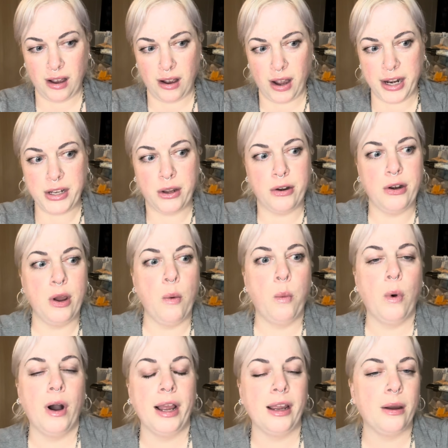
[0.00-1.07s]
I don't know
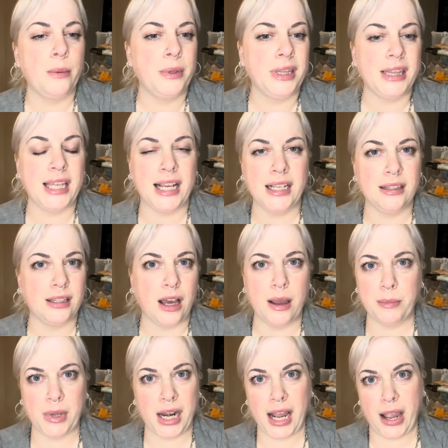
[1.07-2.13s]
why I would think that I'm
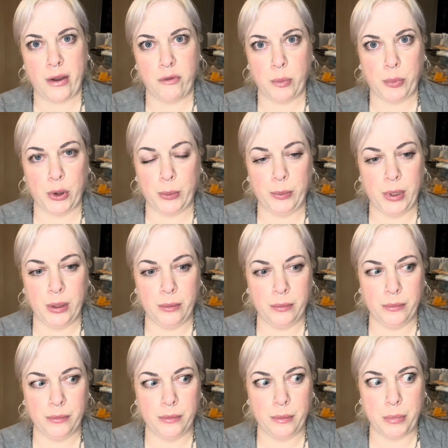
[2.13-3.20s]
going to have a
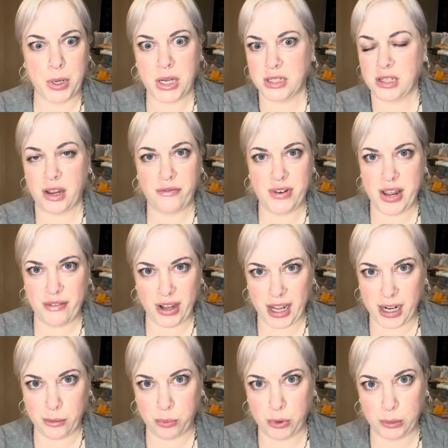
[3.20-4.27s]
problem, because I've never
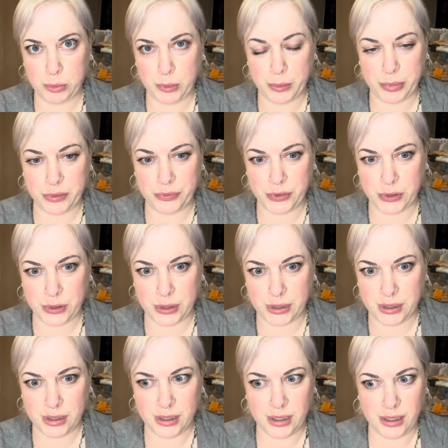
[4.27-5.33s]
had a problem before.
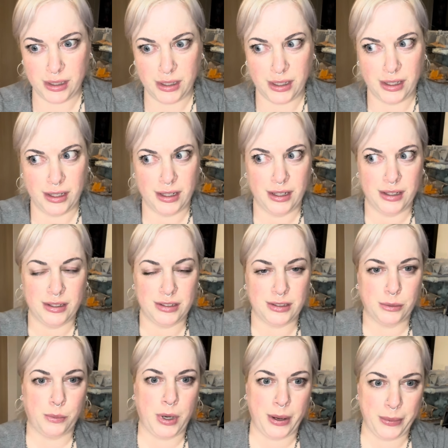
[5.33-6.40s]
So
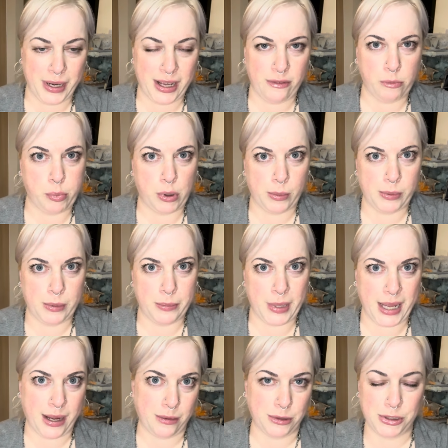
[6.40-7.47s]
why would I have a problem
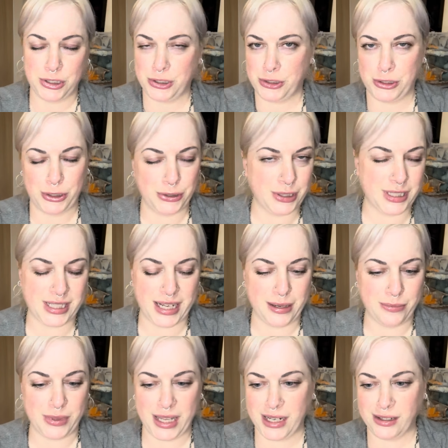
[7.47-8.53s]
now? Just do the
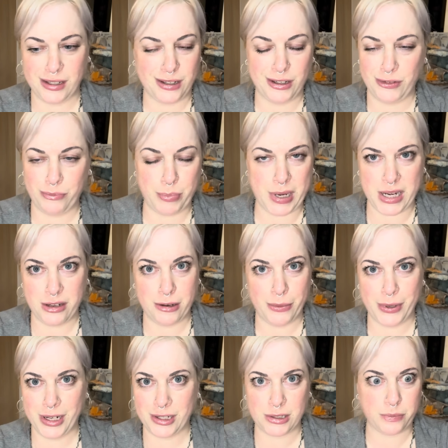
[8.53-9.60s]
same thing that you've been
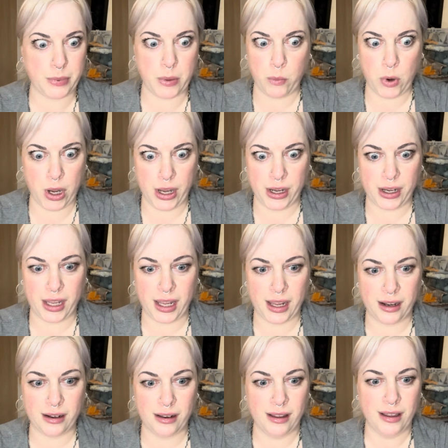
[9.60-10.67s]
doing. It's been
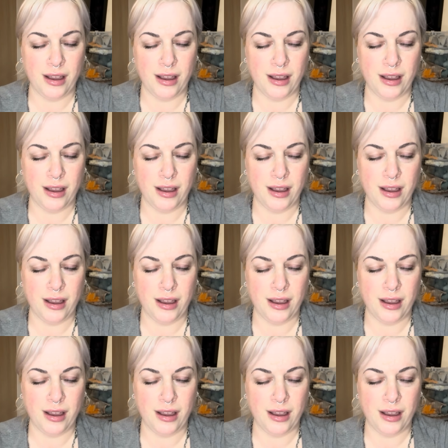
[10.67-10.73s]
working.